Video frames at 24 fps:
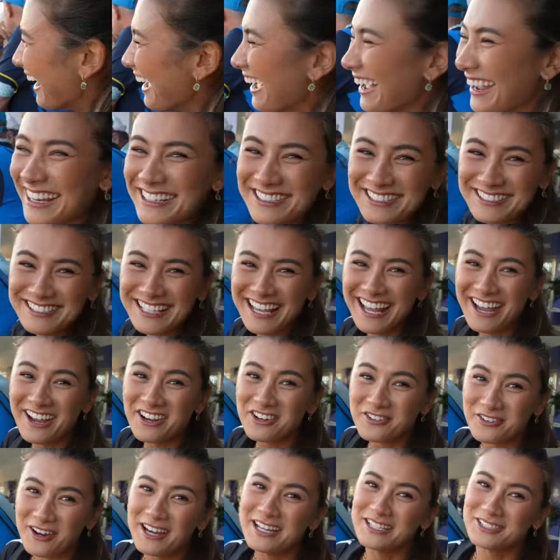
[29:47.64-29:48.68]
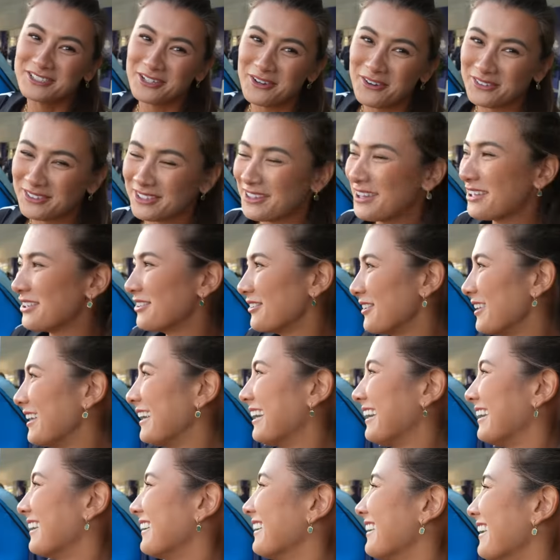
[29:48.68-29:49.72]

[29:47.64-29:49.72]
He just hit a great shot onto the green.